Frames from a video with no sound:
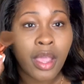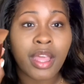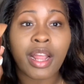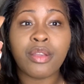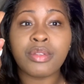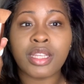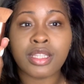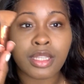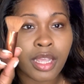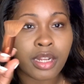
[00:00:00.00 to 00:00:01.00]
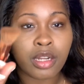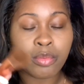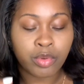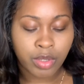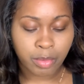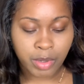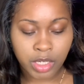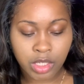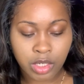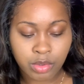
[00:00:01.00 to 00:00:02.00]
And I use a slant kabuki
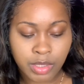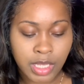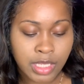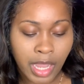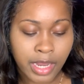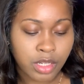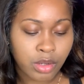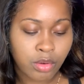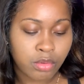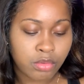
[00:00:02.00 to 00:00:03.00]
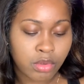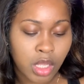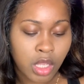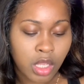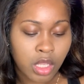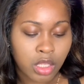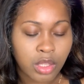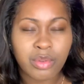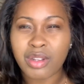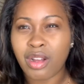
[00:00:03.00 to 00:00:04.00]
brush to do this. I don't
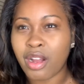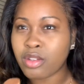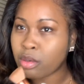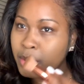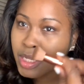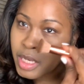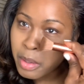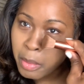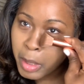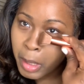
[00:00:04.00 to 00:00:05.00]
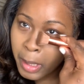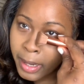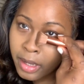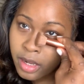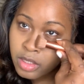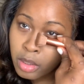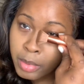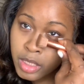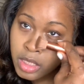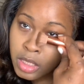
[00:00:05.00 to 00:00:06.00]
use a contour brush. I don't really like contour
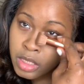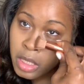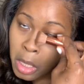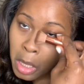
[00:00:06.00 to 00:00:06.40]
brushes.